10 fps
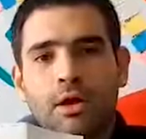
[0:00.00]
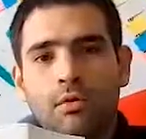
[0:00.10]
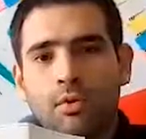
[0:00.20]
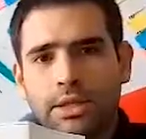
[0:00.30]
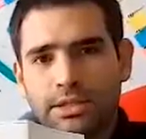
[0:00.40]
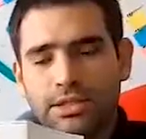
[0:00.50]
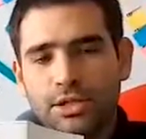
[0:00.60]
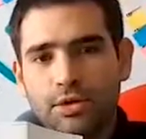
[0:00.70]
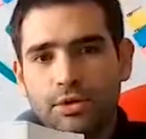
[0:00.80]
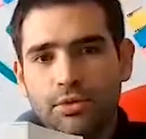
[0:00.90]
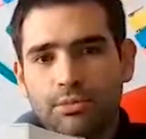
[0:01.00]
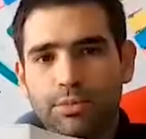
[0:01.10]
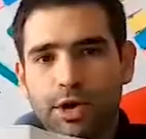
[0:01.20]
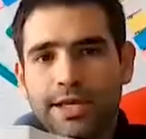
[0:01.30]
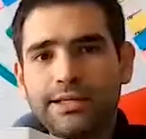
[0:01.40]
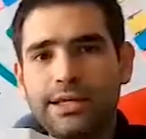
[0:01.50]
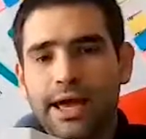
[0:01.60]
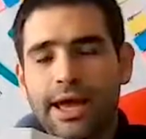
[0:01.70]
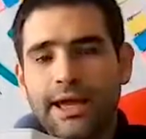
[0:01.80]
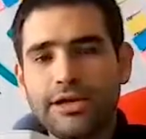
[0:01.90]
Once you break the
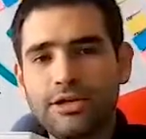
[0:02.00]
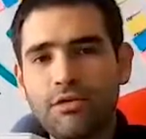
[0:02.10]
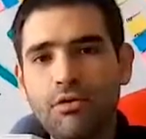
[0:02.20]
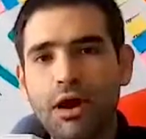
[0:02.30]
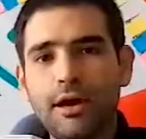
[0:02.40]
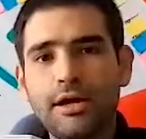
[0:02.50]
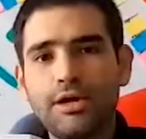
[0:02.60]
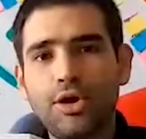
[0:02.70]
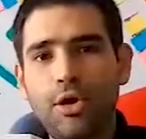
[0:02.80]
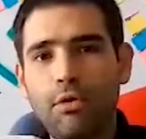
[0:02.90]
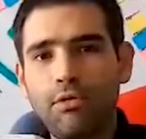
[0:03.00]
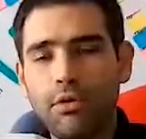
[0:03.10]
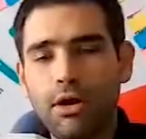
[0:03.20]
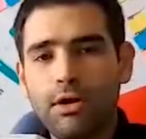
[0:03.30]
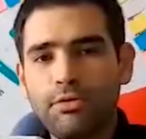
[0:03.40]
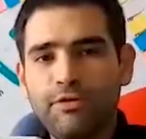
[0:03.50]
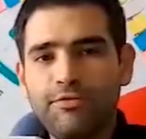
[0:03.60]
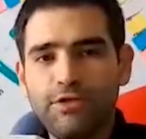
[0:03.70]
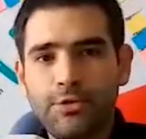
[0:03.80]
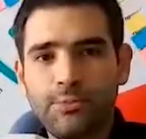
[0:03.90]
egg, you gotta go on
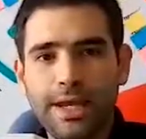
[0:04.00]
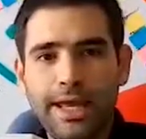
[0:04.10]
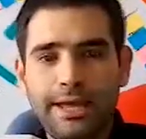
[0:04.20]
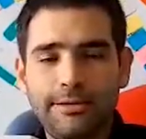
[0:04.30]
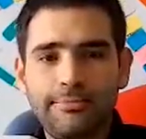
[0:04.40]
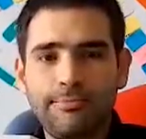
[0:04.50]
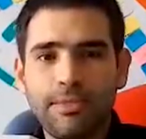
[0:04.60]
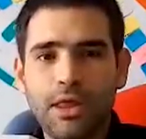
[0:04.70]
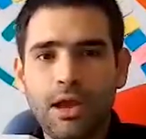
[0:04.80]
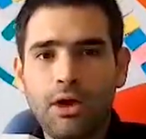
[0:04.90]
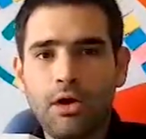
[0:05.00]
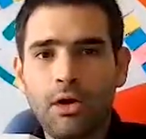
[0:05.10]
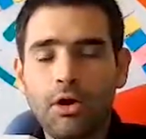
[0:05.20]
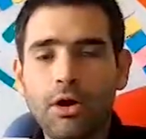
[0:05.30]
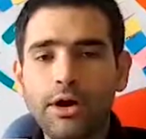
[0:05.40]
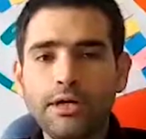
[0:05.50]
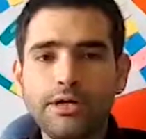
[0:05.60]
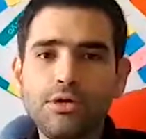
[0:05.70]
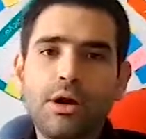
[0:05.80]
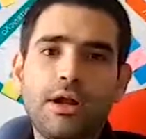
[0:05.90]
with your plan, or
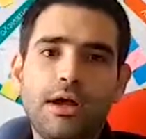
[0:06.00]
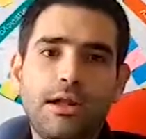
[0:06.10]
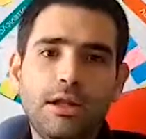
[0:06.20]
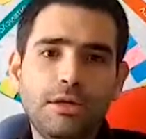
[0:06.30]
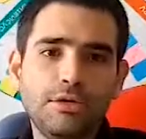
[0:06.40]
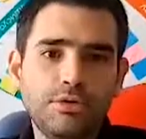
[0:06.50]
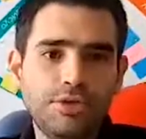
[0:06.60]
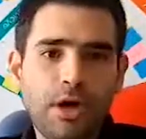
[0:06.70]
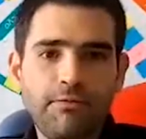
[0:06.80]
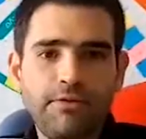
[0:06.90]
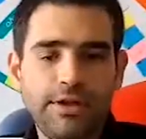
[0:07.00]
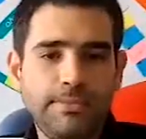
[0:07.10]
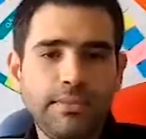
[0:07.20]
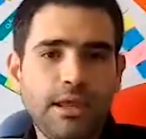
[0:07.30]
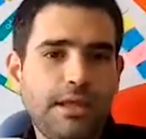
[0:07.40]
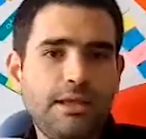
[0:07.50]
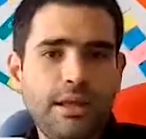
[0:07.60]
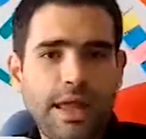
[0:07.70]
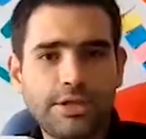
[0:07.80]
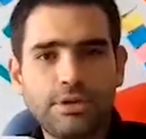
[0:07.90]
you're gonna lose something. And
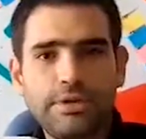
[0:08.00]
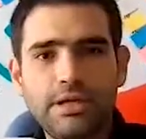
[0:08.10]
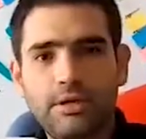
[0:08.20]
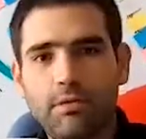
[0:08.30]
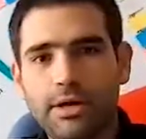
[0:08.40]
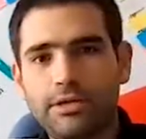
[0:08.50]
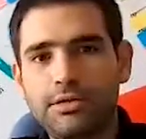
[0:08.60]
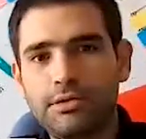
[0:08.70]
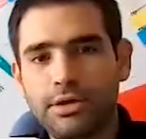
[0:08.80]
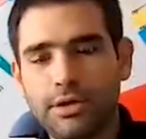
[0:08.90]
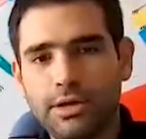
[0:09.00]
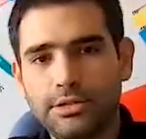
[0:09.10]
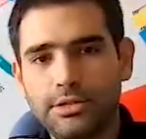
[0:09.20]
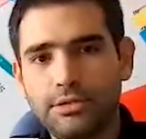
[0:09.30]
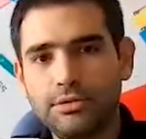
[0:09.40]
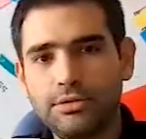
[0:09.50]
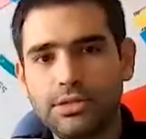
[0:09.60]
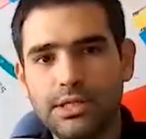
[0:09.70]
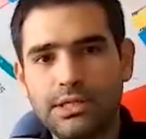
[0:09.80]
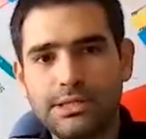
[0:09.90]
actually, what you are going to lose
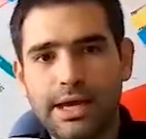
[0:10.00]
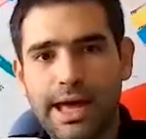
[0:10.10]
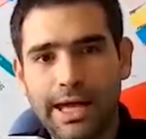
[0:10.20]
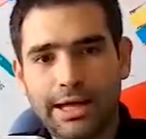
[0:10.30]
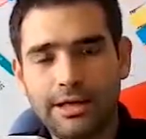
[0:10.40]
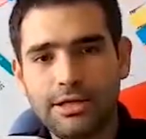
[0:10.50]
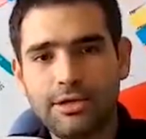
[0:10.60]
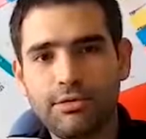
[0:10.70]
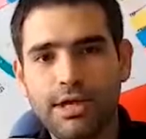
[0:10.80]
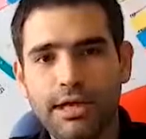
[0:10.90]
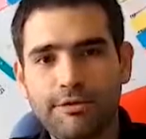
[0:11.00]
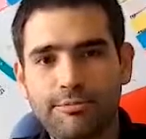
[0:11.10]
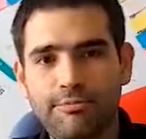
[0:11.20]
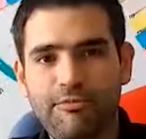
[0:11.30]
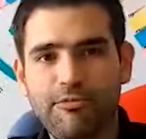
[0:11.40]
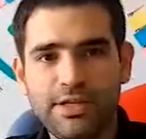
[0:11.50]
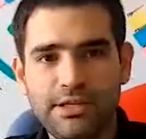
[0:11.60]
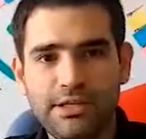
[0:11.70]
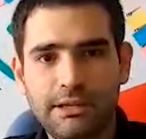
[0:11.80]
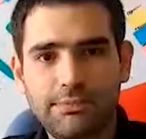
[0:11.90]
is the egg. You can't
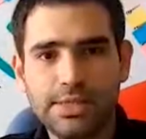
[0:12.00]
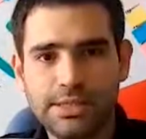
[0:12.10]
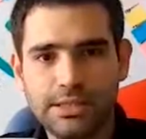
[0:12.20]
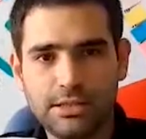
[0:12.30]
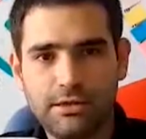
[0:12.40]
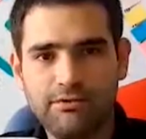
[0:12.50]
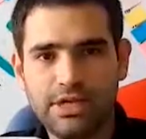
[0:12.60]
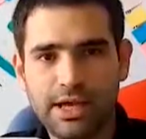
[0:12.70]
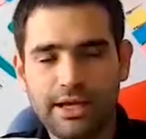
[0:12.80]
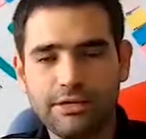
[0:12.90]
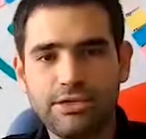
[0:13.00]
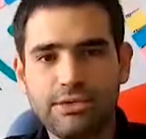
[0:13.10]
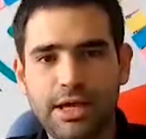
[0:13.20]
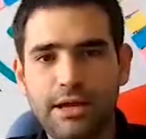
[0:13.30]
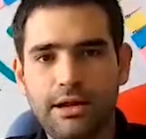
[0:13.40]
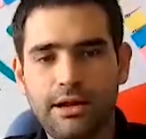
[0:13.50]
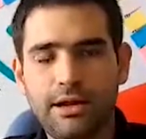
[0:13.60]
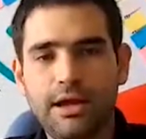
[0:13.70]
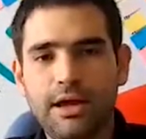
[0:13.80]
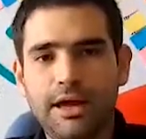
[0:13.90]
fit the pieces of the egg
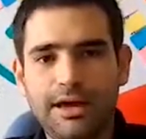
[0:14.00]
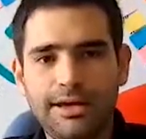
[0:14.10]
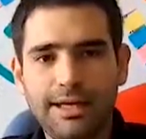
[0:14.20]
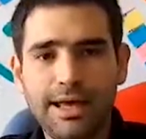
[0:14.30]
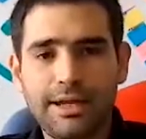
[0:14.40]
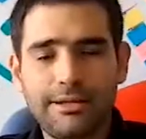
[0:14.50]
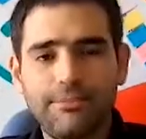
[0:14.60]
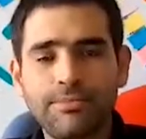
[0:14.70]
together again.